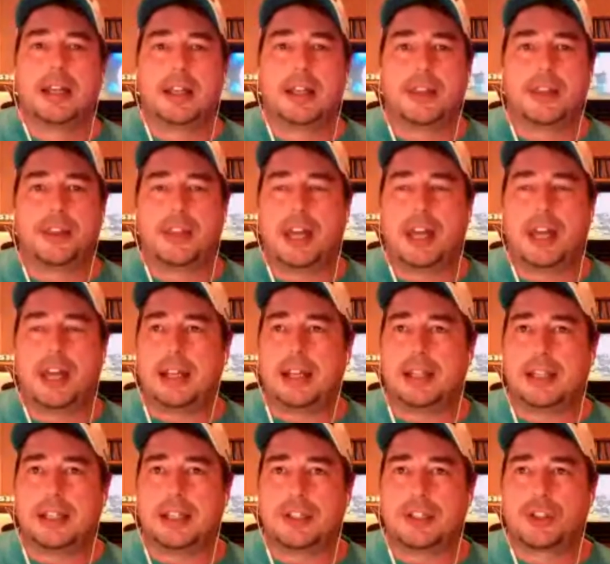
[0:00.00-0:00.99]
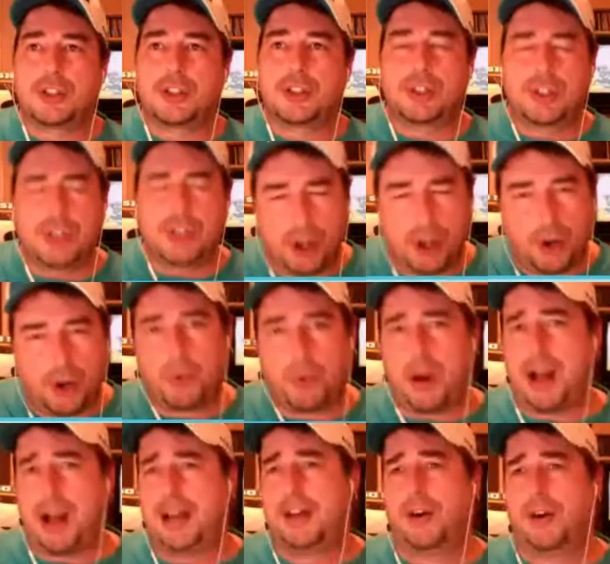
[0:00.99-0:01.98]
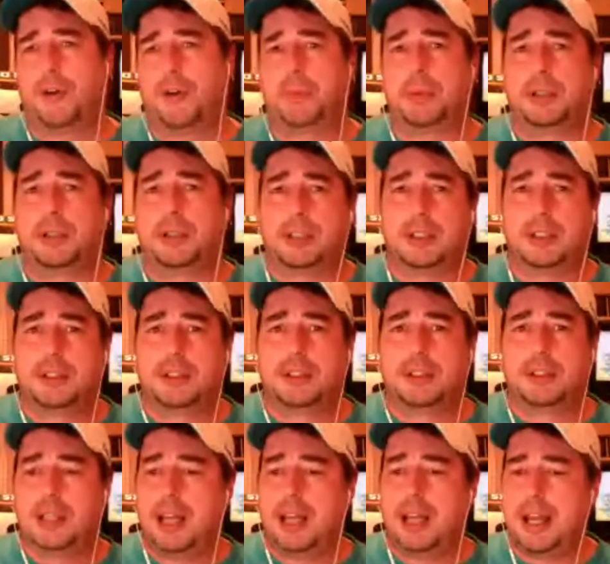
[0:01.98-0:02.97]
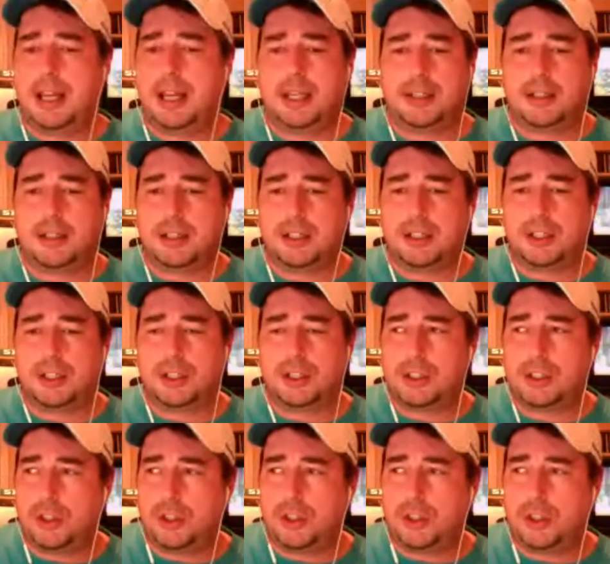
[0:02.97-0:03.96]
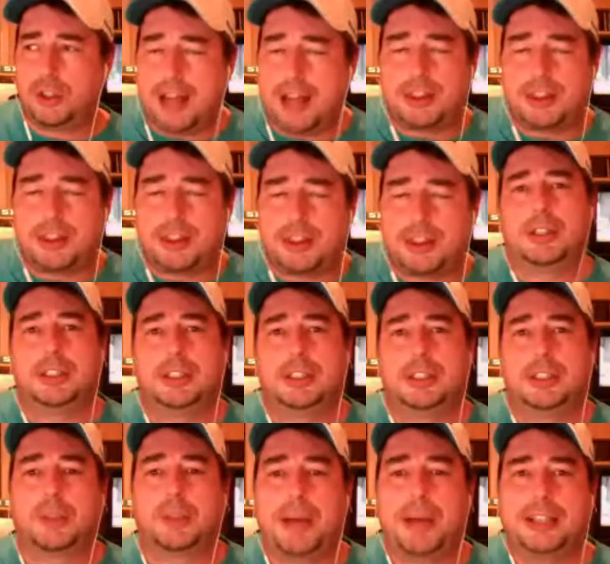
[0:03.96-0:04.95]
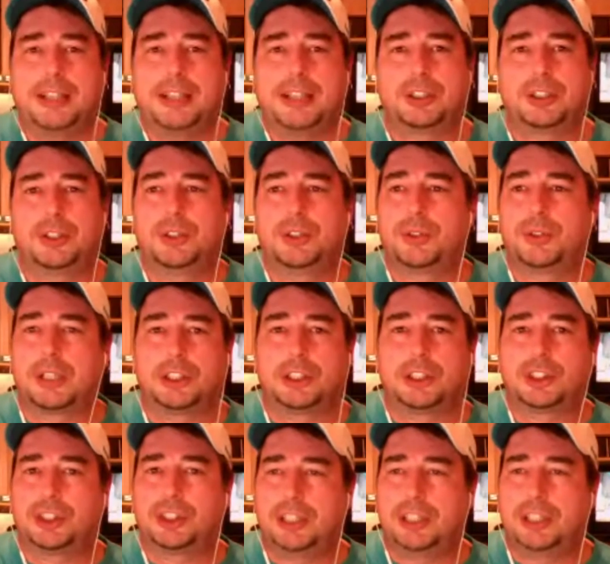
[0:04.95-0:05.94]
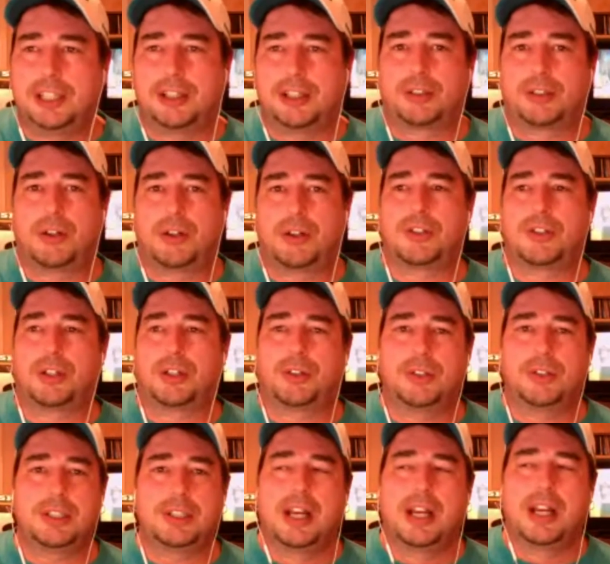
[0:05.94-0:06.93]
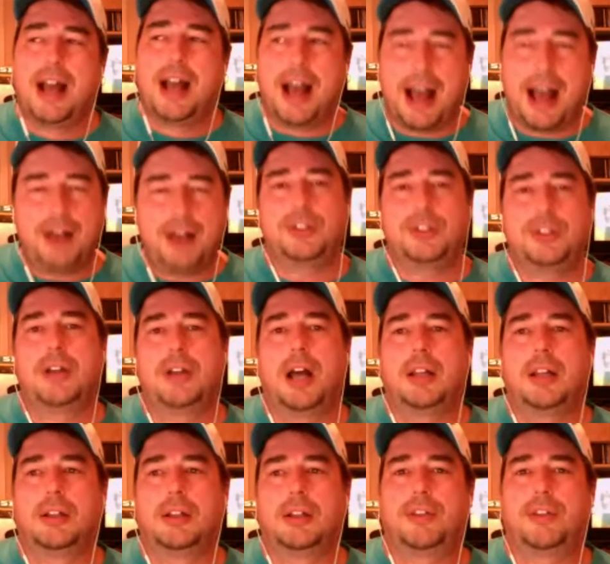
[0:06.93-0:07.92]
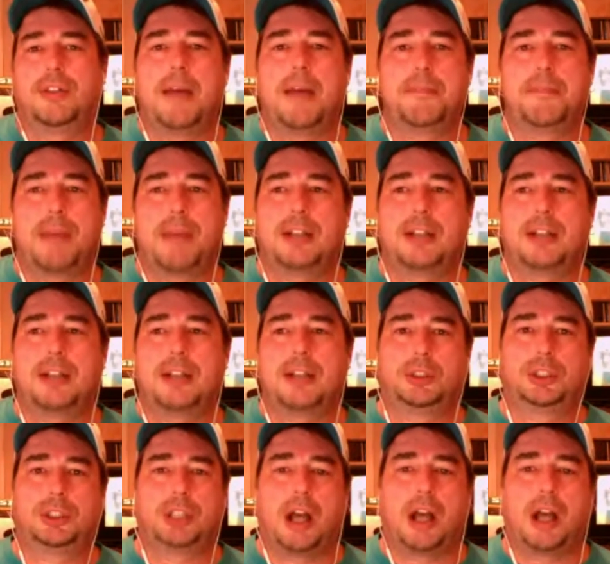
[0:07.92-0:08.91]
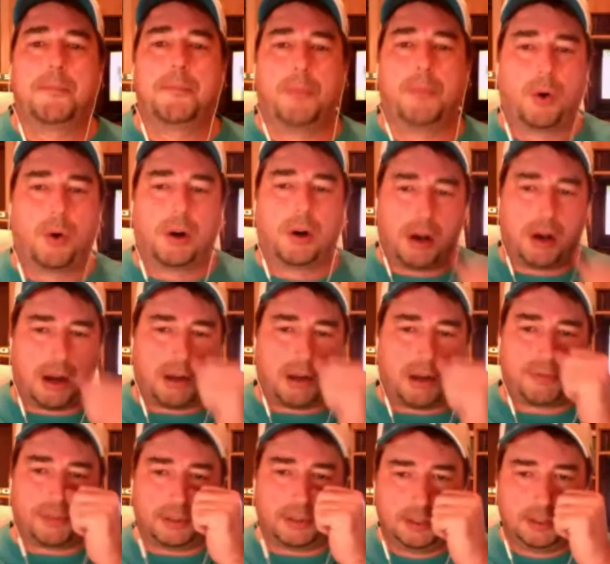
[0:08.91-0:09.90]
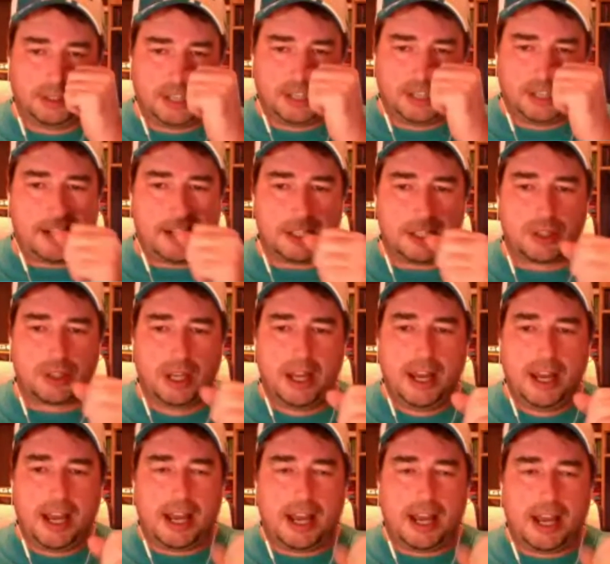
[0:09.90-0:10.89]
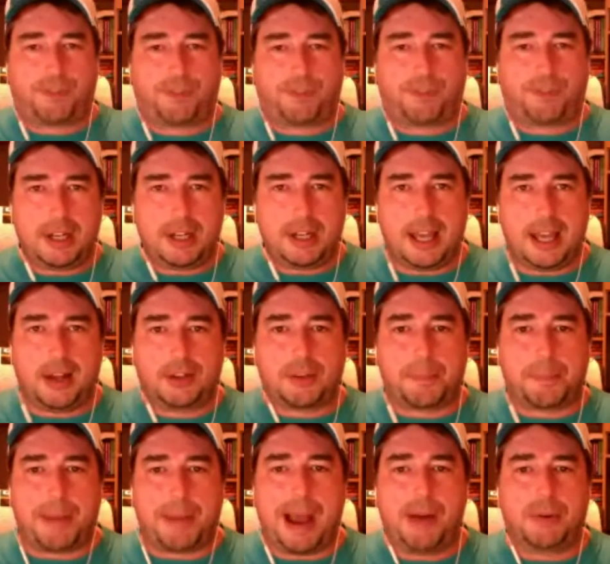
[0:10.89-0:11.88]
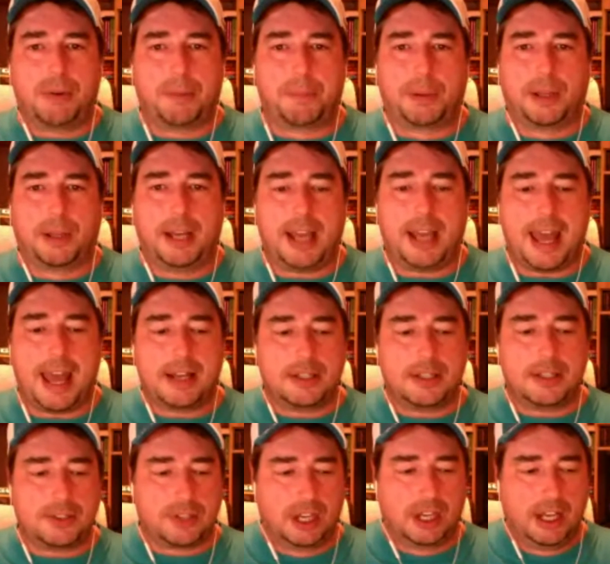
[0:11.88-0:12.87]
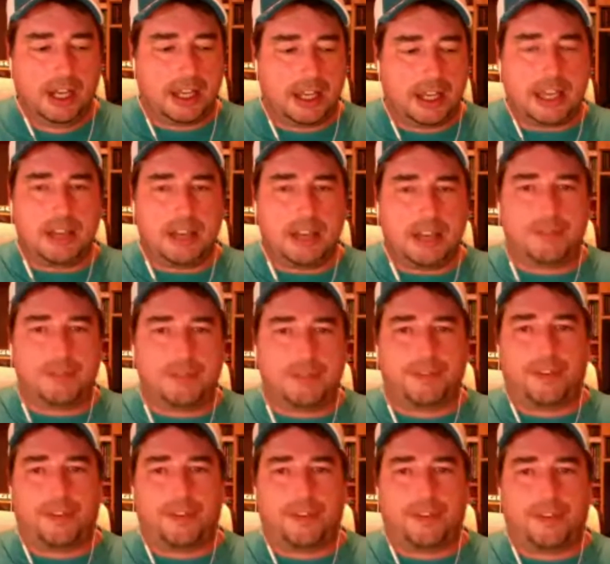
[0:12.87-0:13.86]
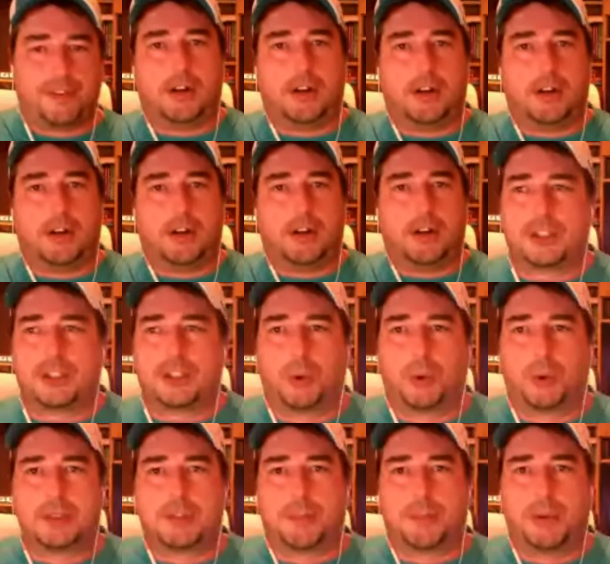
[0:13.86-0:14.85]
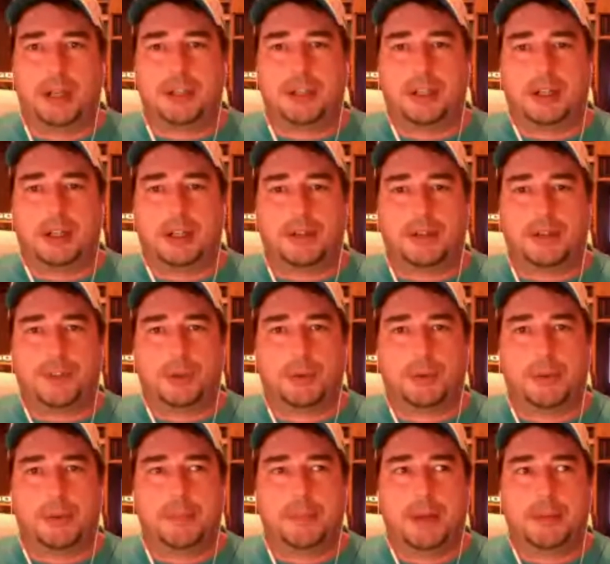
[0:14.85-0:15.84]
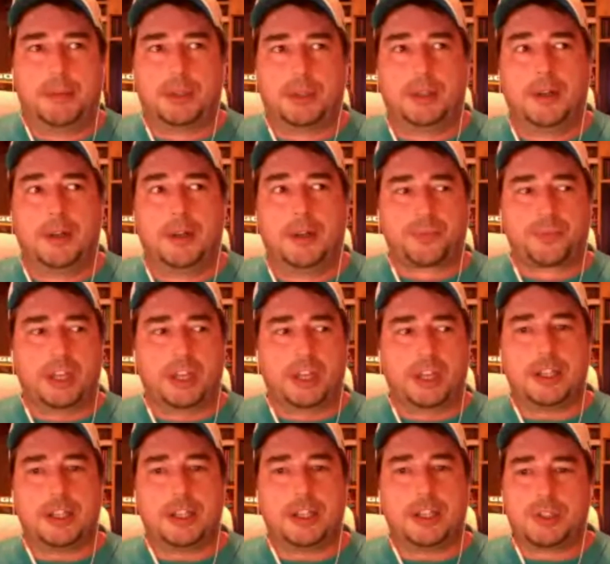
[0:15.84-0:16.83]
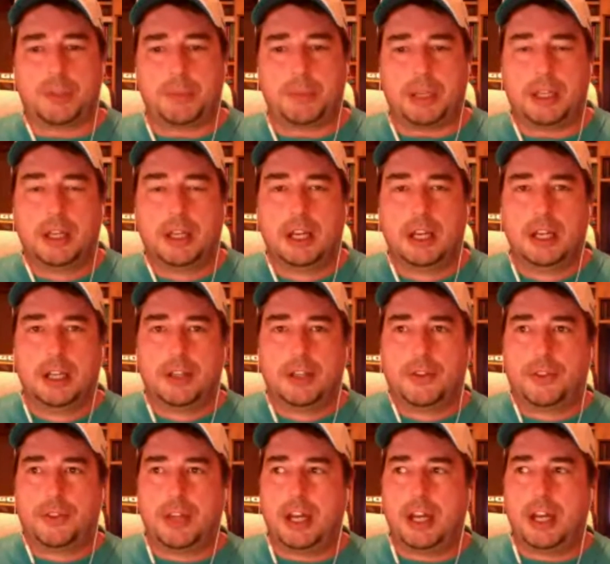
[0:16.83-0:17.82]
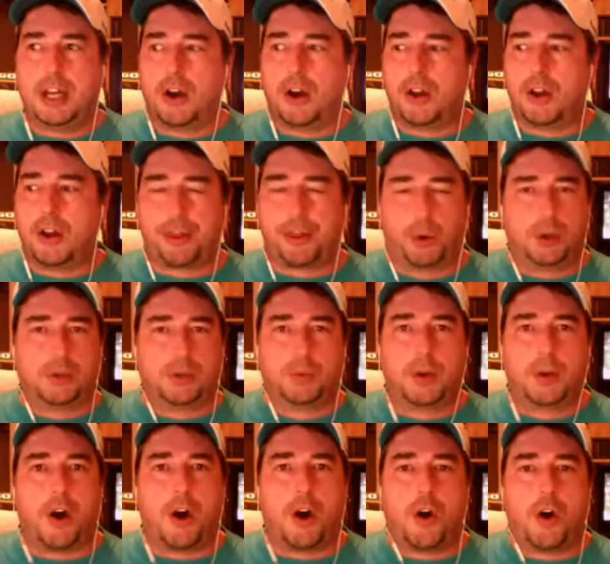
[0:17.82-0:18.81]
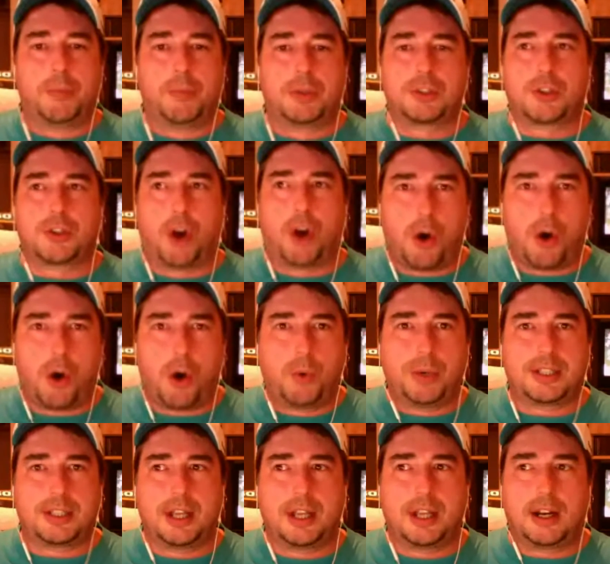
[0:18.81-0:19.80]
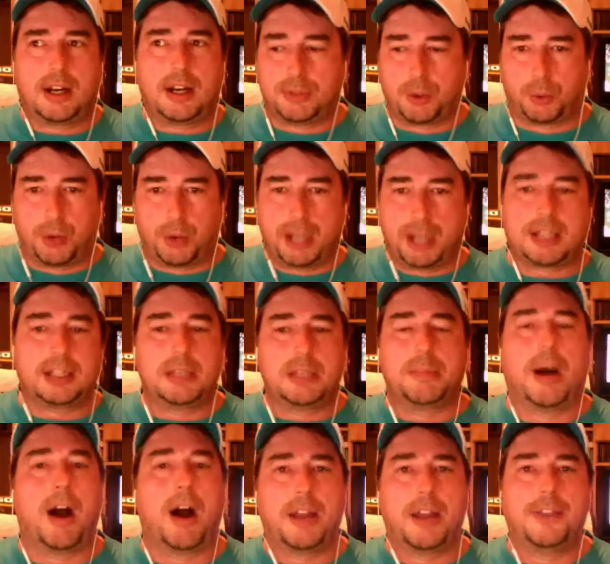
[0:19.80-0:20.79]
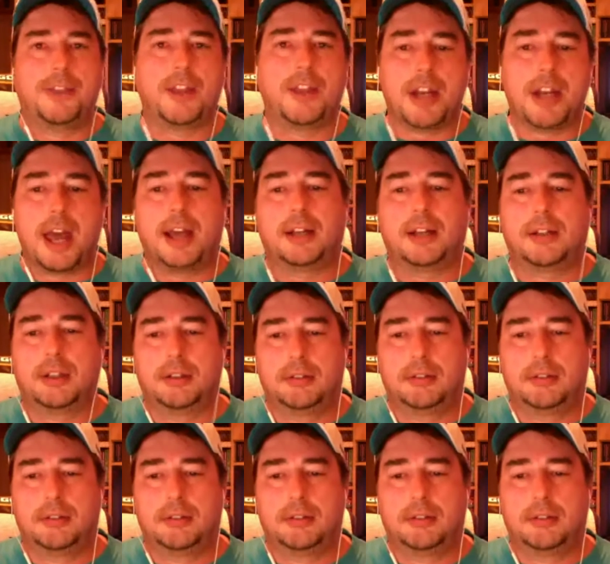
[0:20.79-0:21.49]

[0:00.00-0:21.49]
that is so wide open. And you've got Thornton as your passer who can just sneak it across the crease. How do you not look for that backdoor shot more often? And it's funny how the power play has evolved as Thornton's been here. If you remember, it used to be that Thornton would almost always set up directly behind the net.